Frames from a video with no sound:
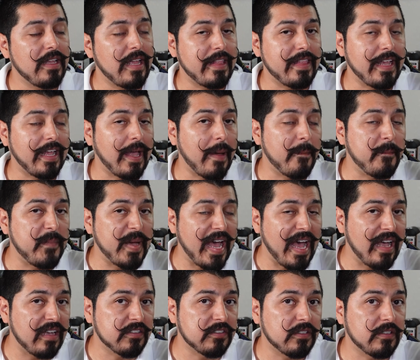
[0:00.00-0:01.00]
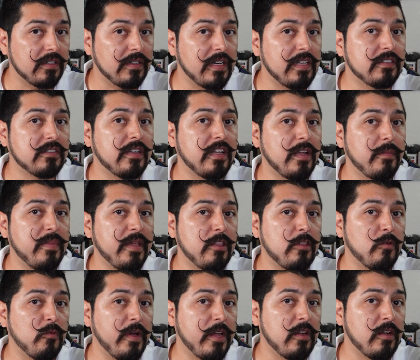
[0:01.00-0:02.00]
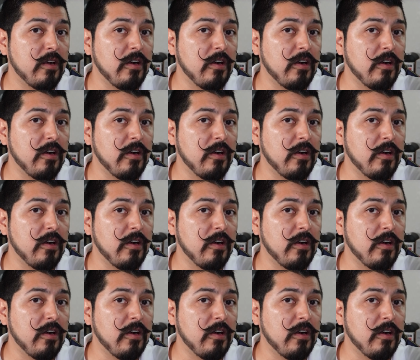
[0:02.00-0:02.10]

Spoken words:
the capacitor is gonna be the way to